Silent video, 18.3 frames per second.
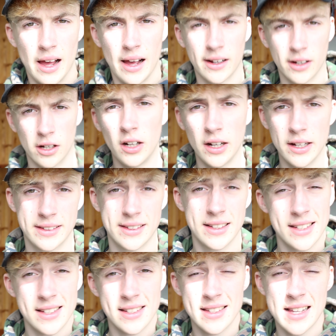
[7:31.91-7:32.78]
And guys,
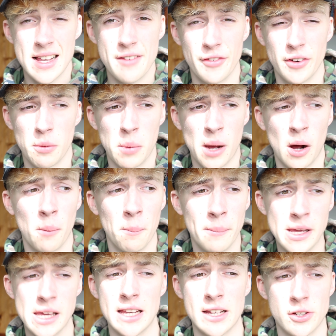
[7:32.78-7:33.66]
this isn't even about
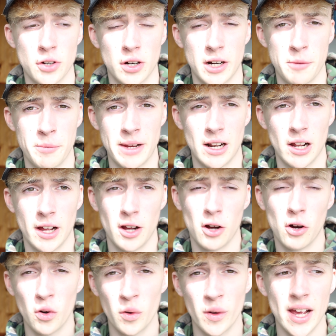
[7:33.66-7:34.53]
me trying to be like,
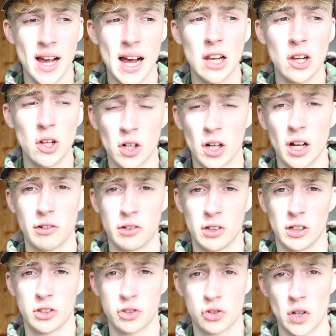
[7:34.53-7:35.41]
oh yeah, look, I've
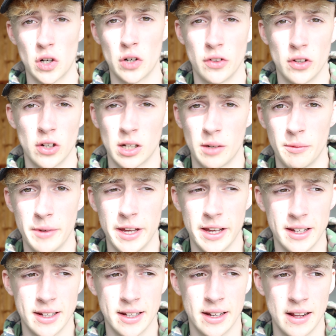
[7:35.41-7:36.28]
got a drone, look at
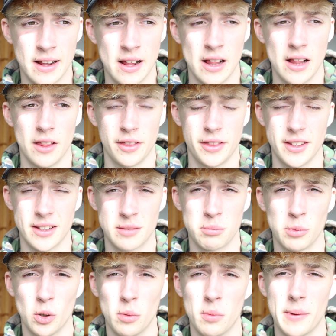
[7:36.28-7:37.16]
me.
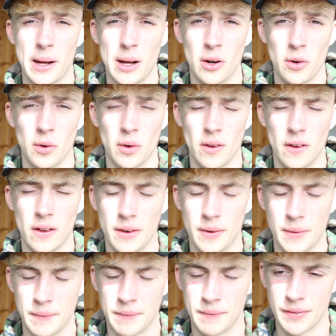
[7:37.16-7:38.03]
It's more about
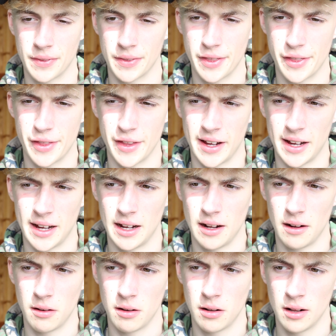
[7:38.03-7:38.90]

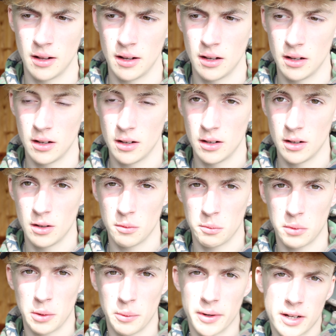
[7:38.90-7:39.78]
that,
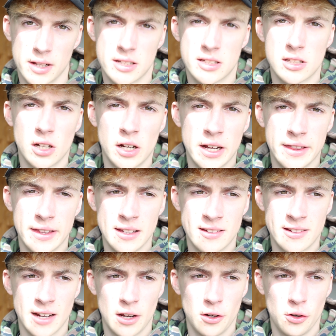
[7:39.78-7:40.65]
well, when I started
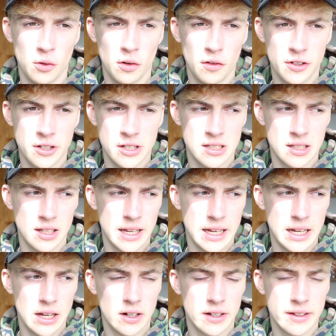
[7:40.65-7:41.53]
this channel,
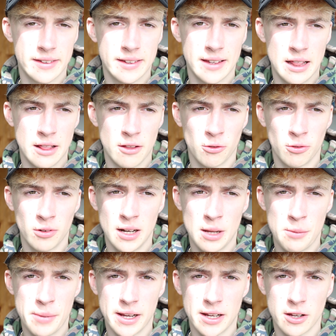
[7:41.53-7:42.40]
obviously, I'd seen the
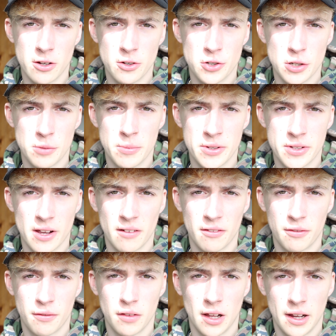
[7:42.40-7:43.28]
really big YouTubers
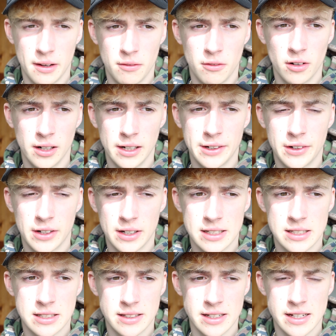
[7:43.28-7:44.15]
have, like, really
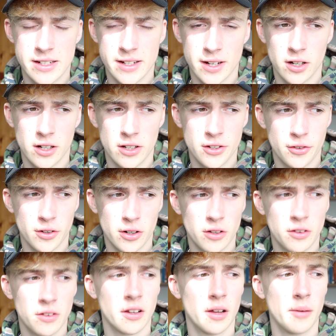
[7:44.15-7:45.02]
nice DJI
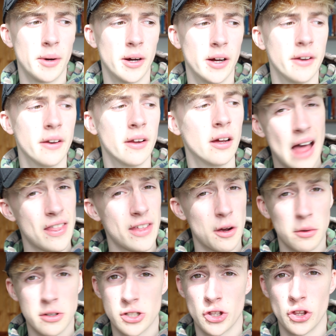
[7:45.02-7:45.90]
drones like mine. And
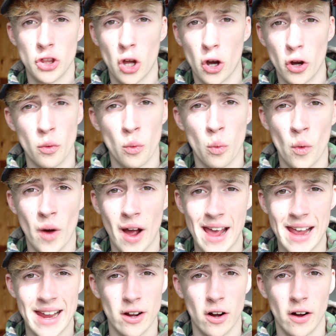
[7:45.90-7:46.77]
there was no
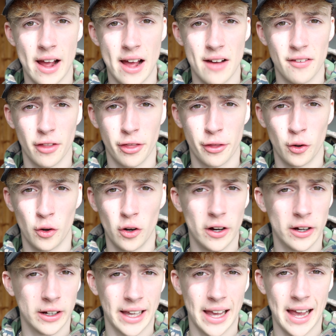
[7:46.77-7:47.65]
way I ever
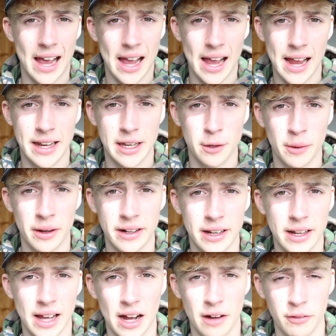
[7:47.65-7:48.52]
thought I'd get anywhere
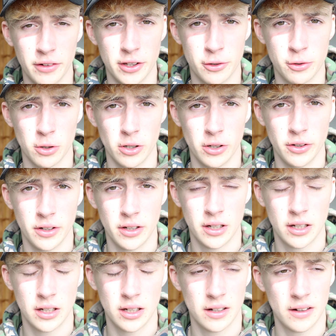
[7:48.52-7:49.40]
near having a drone
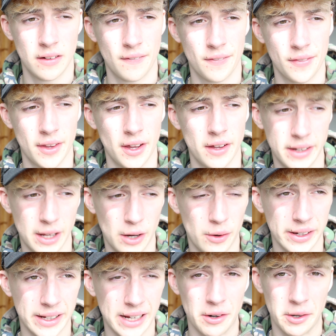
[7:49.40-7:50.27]
and
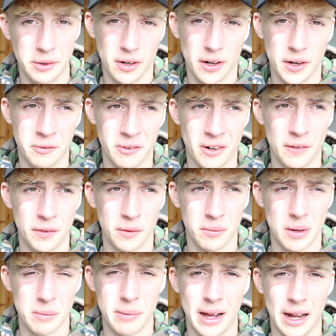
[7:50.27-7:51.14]
now I carry one around
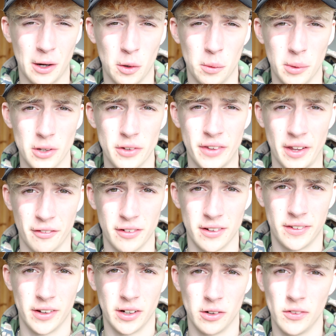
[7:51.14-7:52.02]
on my back almost
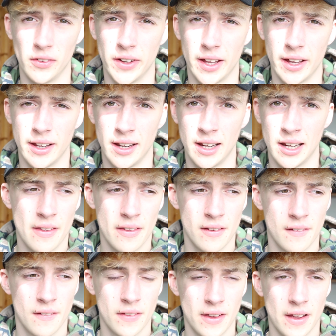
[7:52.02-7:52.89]
every single day.
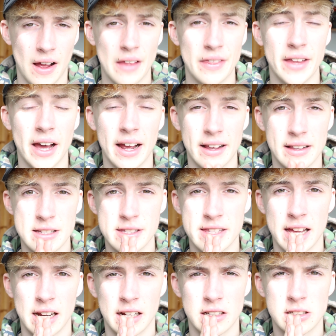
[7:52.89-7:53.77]
And that is
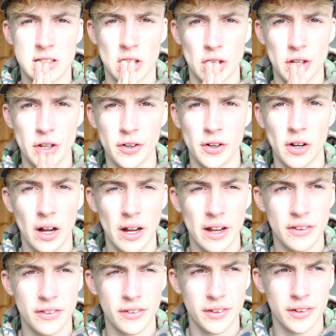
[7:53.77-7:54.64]
thanks to you
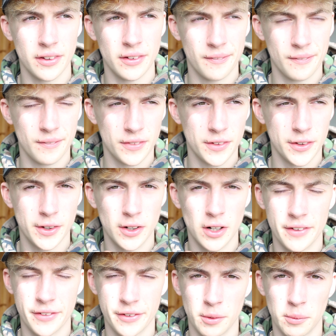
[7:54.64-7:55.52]
guys. You
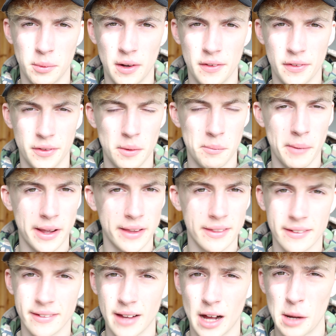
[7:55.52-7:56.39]
guys are the ones that
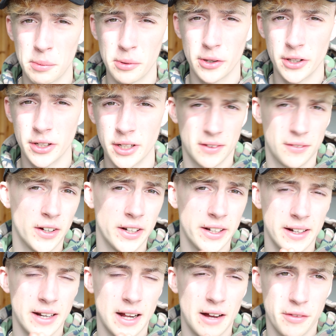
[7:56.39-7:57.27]
made this happen. If I
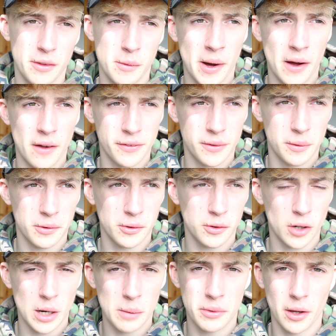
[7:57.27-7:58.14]
didn't have the amount of
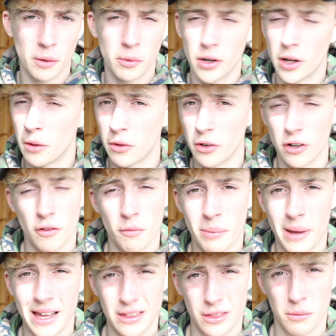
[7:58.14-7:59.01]
subscribers I would, I wouldn't
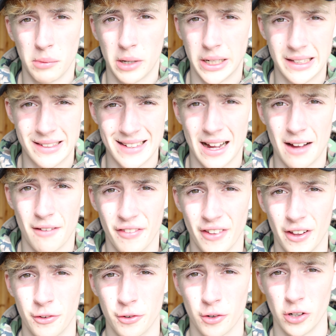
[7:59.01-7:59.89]
have paid the money to have
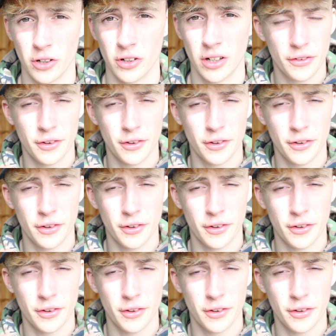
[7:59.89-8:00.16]
that drone.